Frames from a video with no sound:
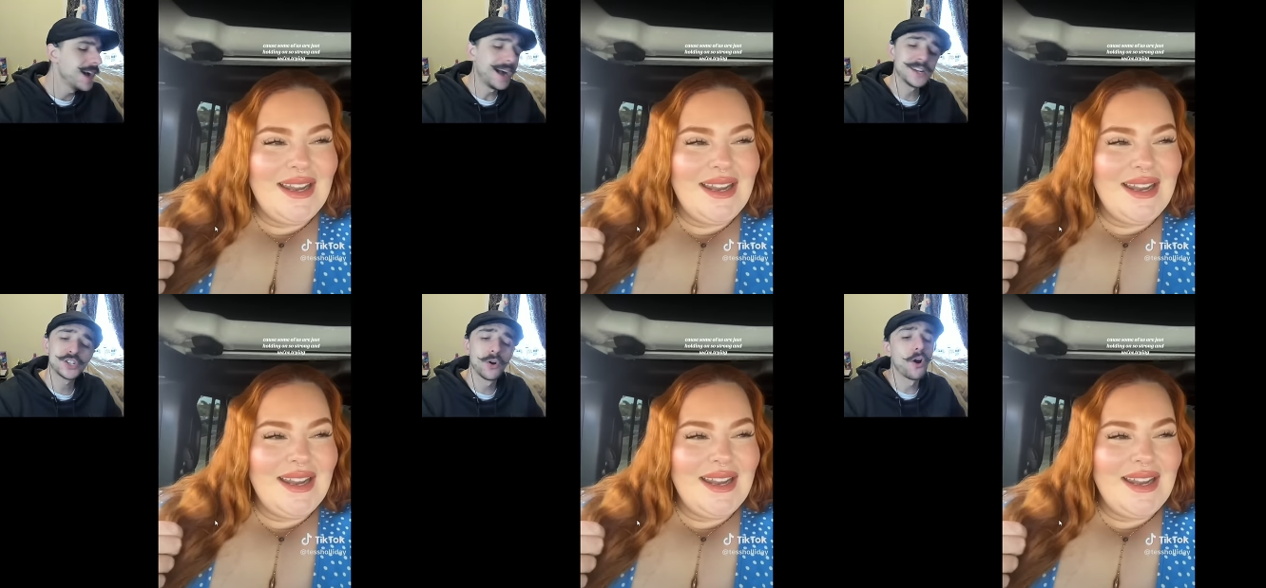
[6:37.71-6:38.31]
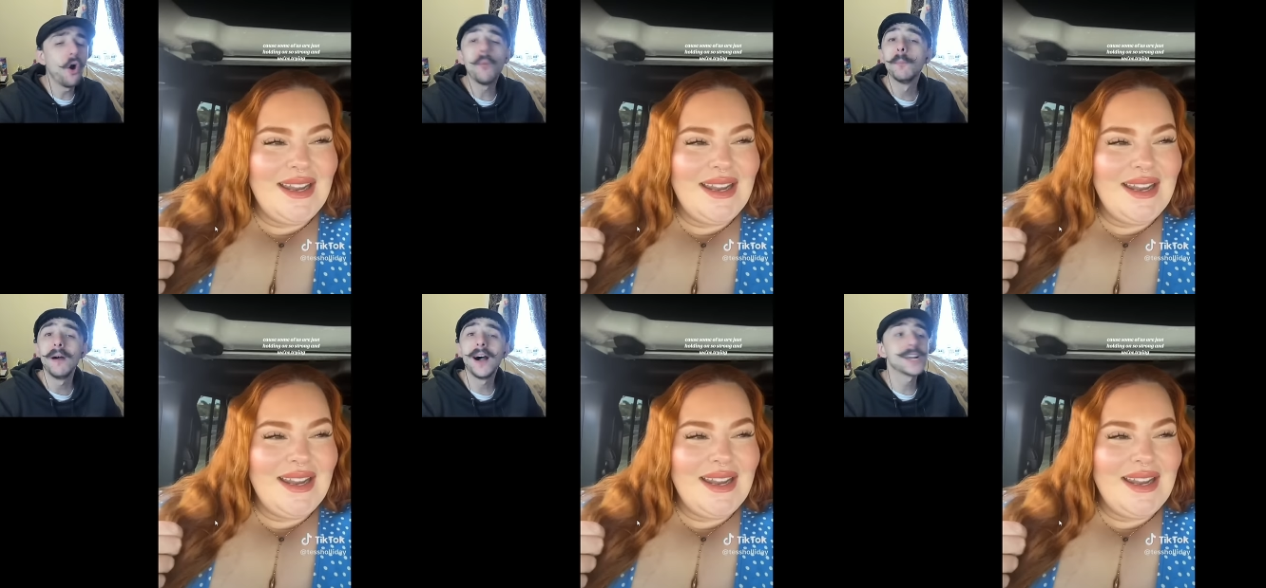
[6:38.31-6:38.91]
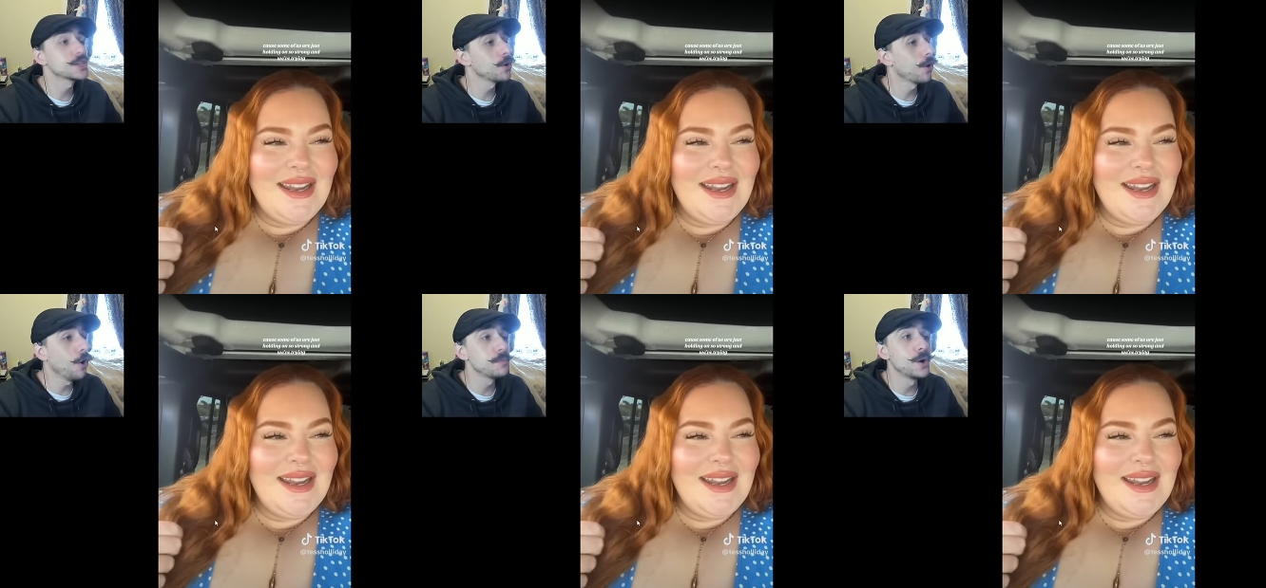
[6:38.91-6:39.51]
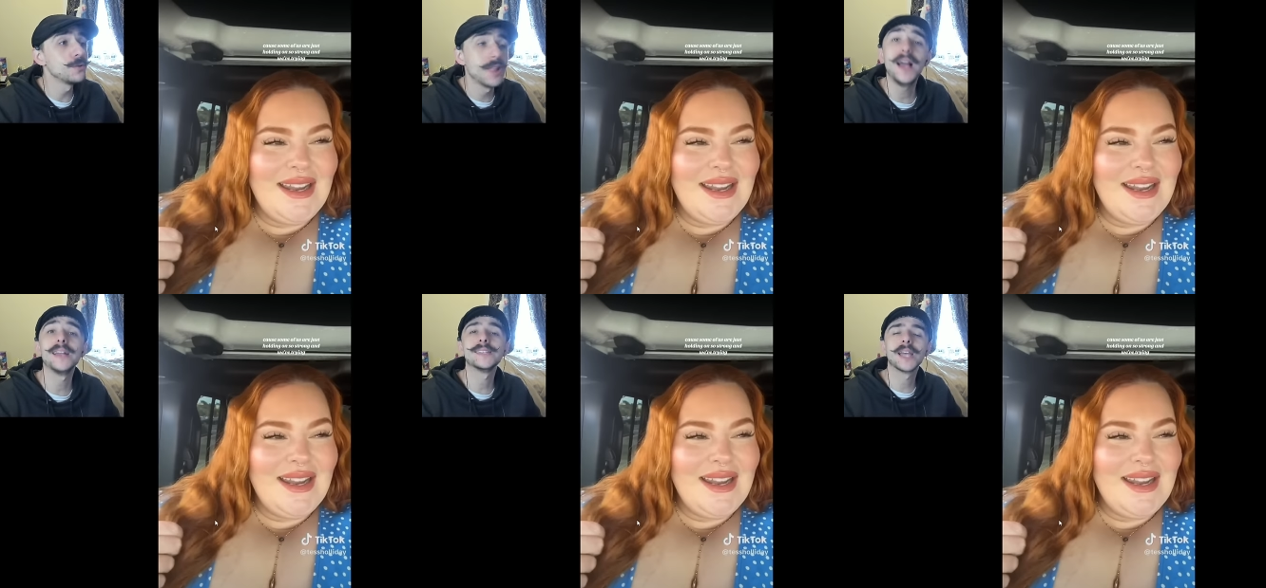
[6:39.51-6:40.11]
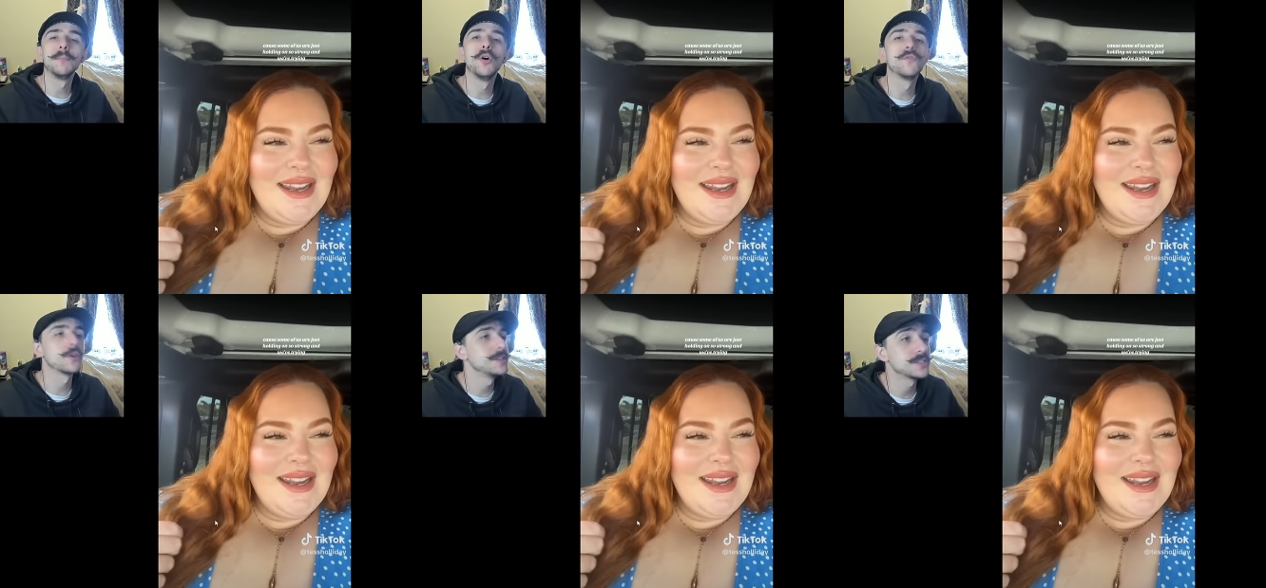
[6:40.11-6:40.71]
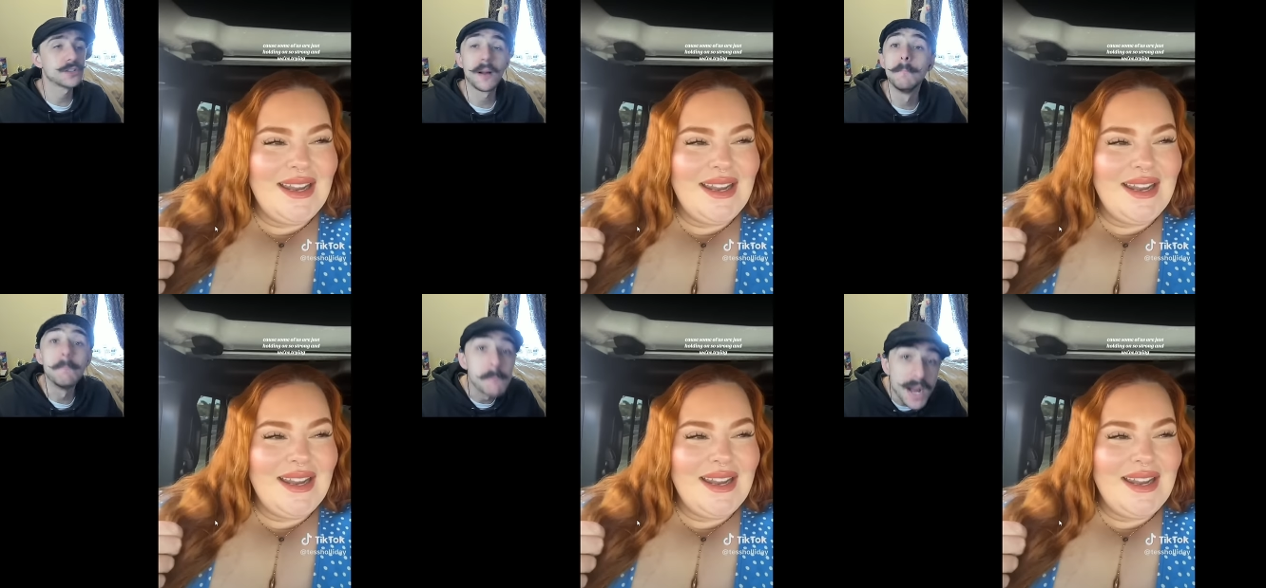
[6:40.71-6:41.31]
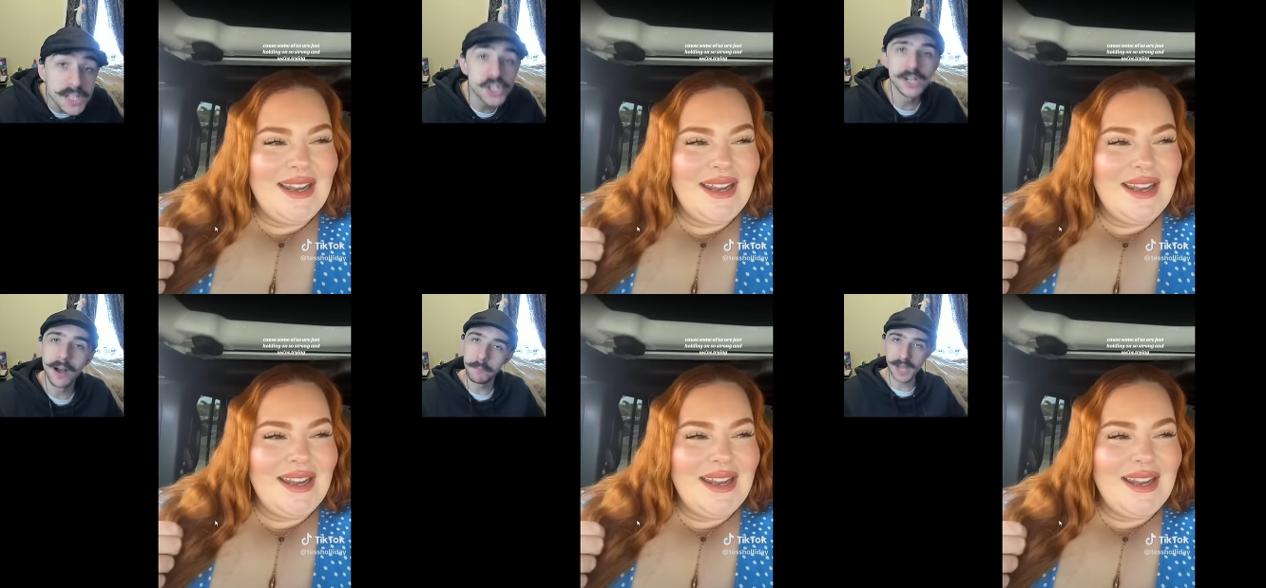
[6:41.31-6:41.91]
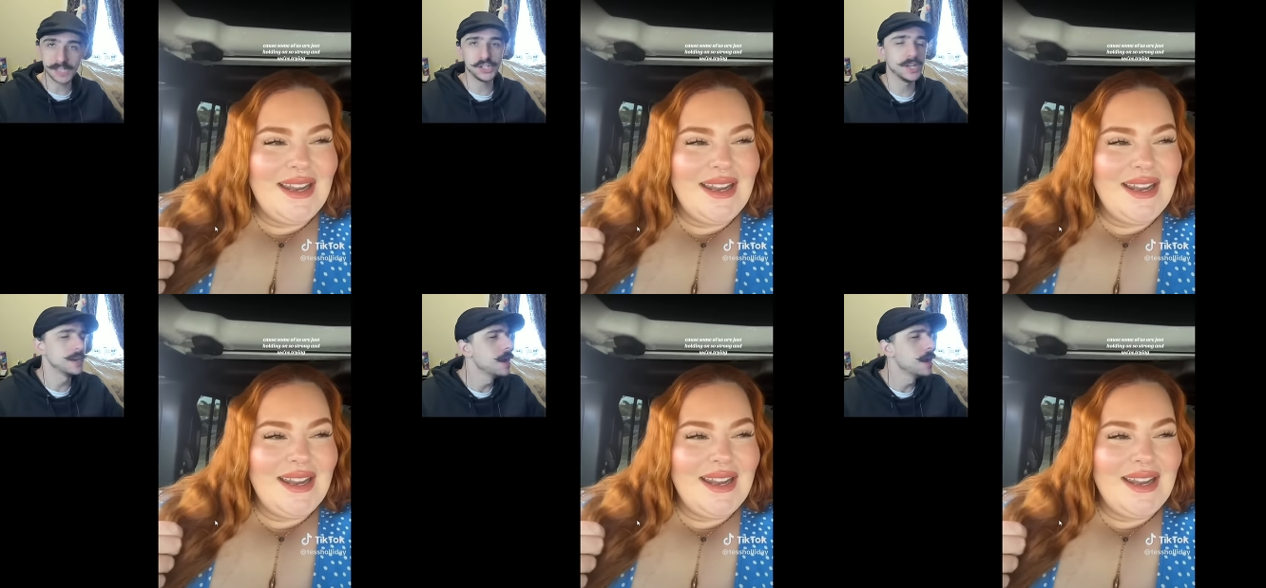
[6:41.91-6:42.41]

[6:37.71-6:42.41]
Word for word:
Speaker 1: i sure hope i sure hope no lions come over and start munching on my shit